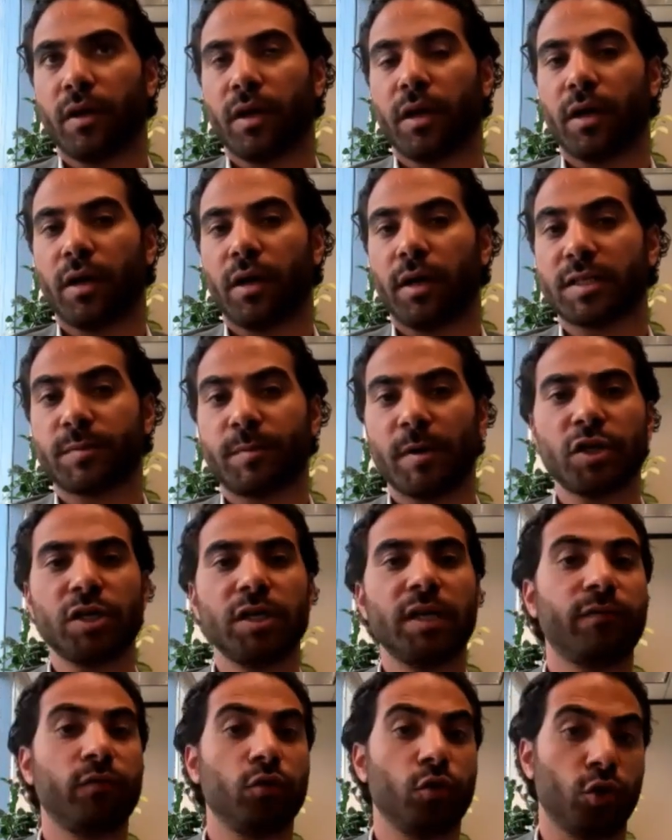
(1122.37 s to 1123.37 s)
especially
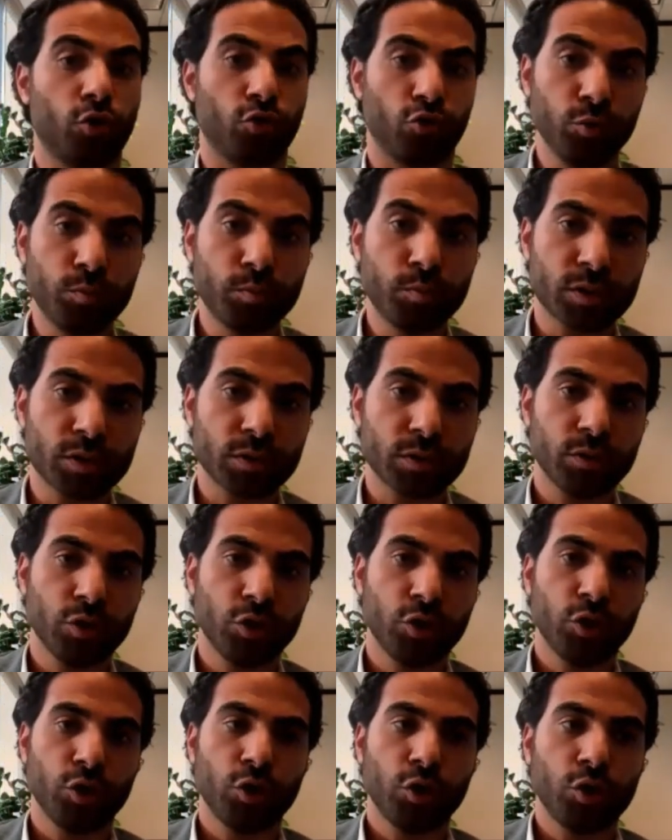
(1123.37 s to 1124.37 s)
if you're groups,
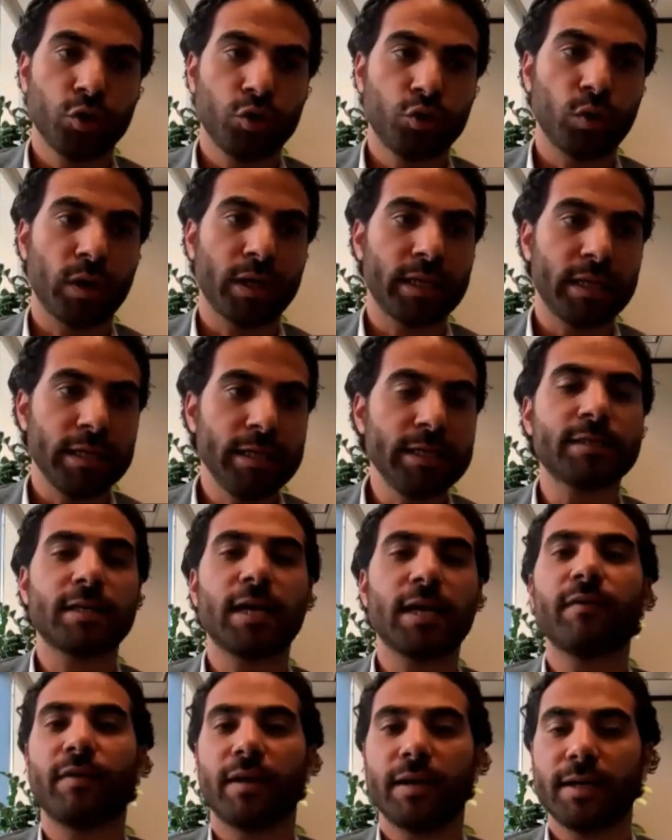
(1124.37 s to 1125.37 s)
to at least
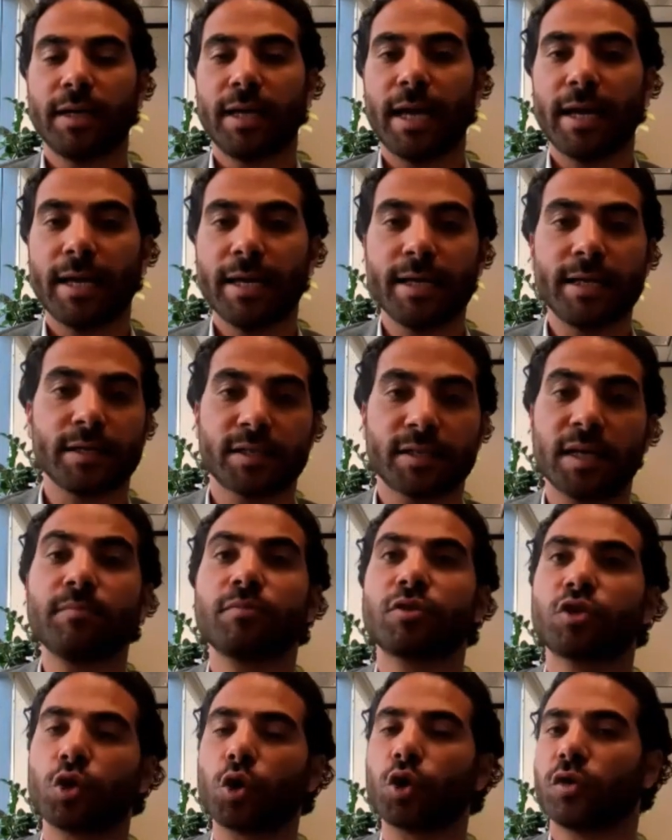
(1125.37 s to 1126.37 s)
have some
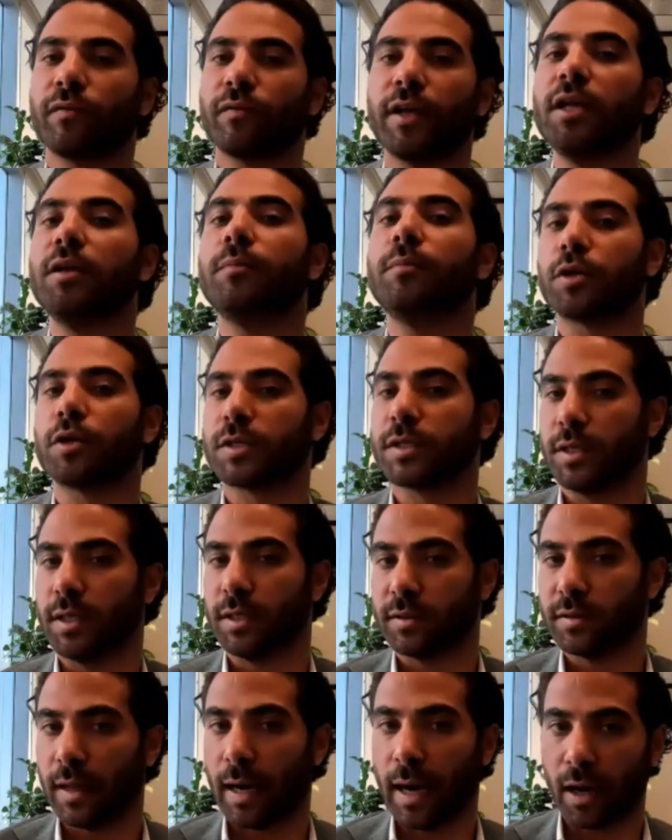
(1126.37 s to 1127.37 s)
sort of an in-person
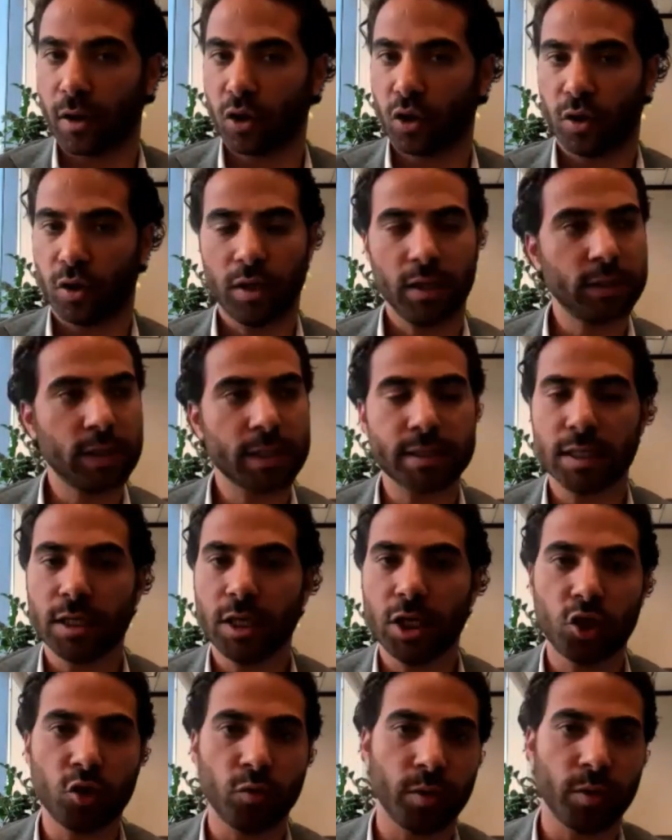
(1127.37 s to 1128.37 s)
interaction. It doesn't
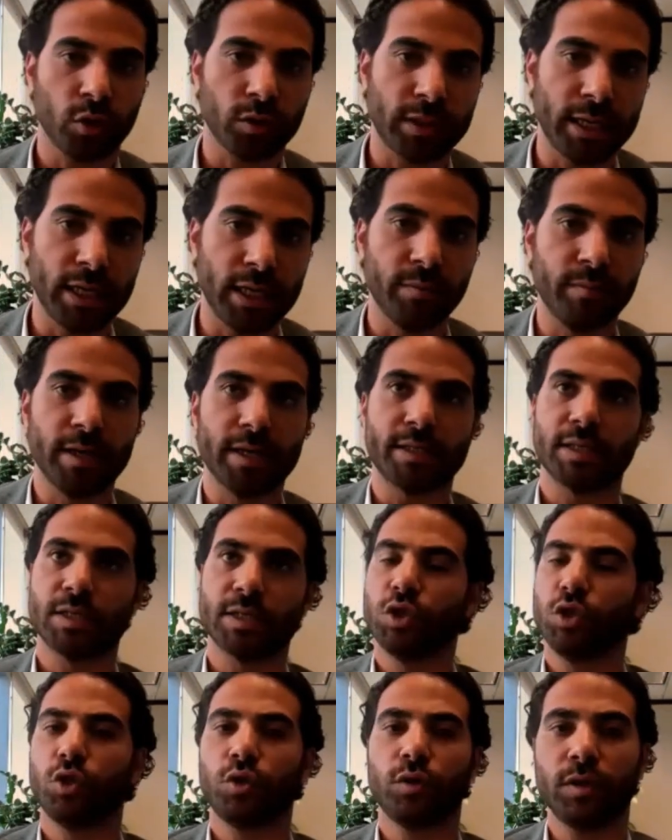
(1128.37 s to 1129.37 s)
need to be on a daily basis.
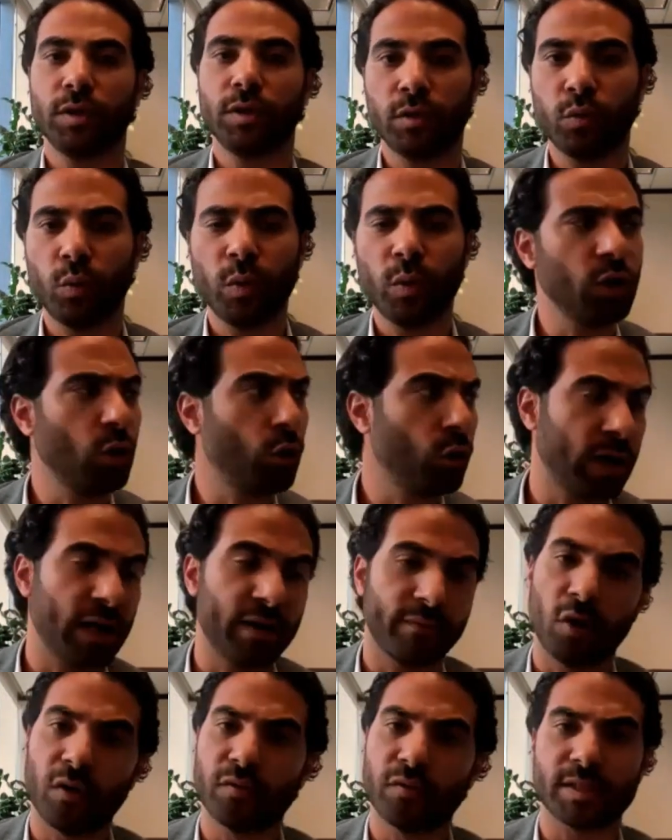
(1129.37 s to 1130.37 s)
We don't have
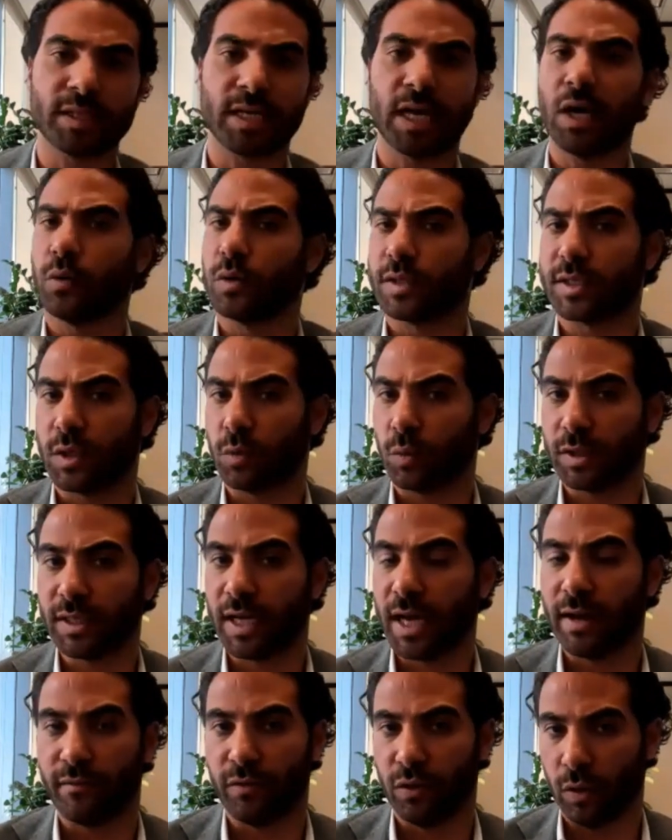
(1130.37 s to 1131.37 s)
office hours and what
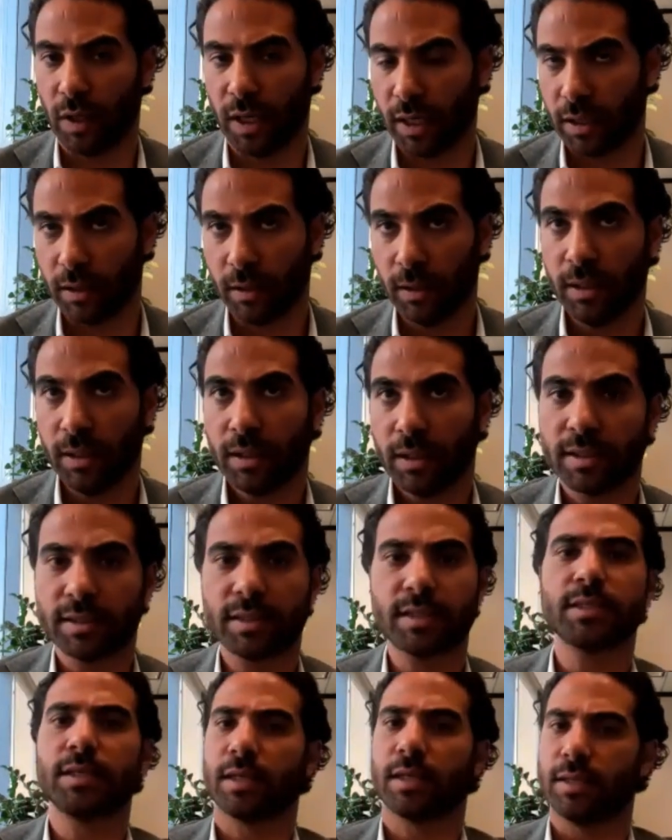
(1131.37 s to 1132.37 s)
have you. Like, this
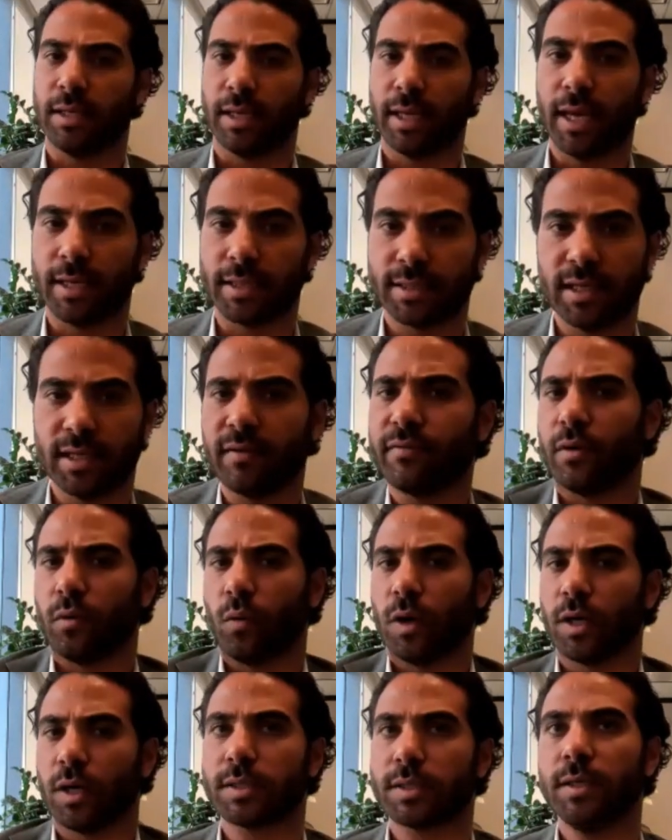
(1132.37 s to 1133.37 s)
is not the case, never
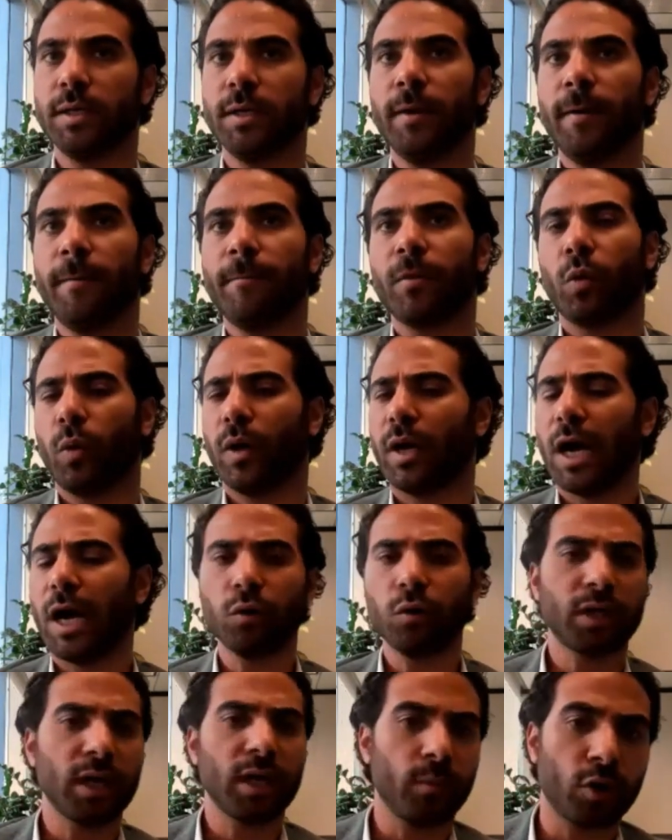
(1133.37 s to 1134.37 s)
was. We're
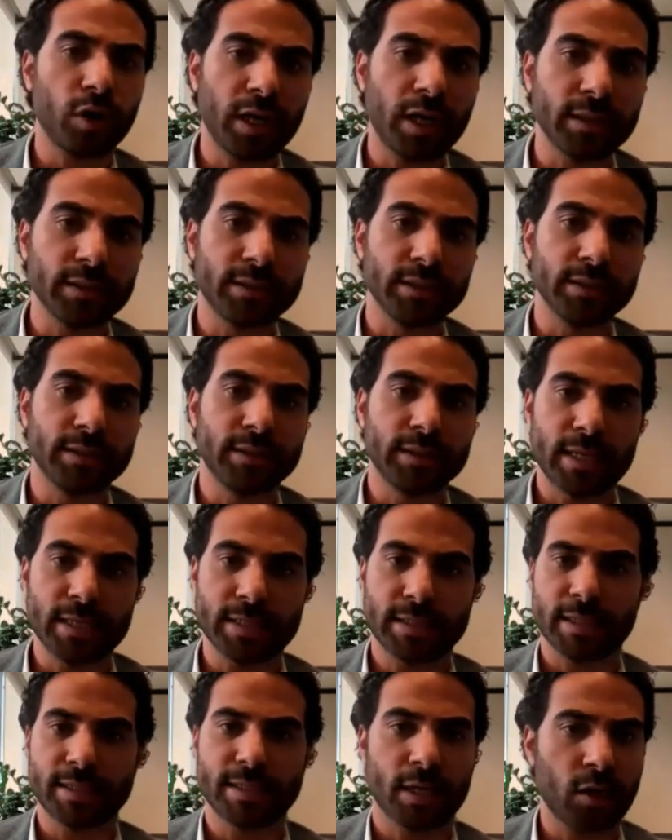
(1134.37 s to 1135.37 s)
outcome-oriented
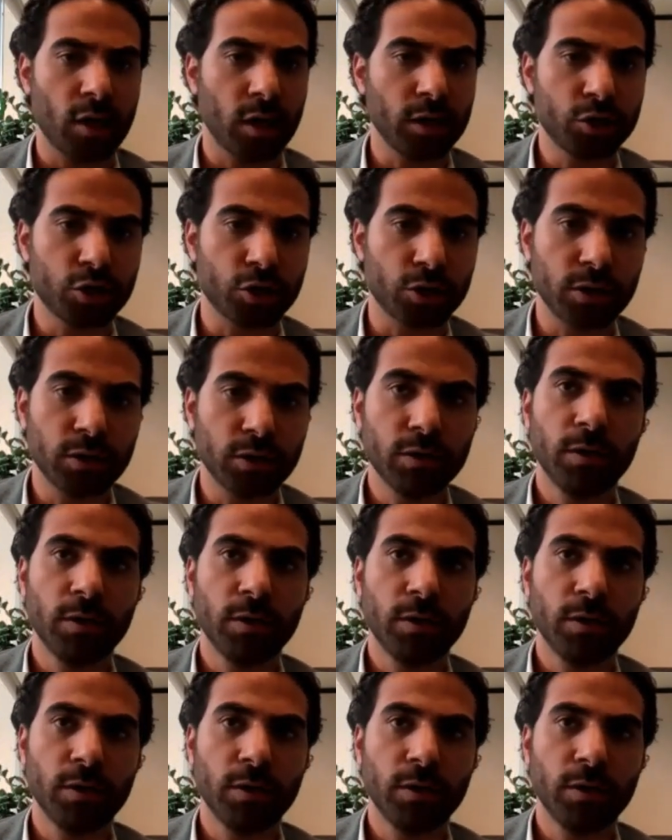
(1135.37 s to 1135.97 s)
as a culture,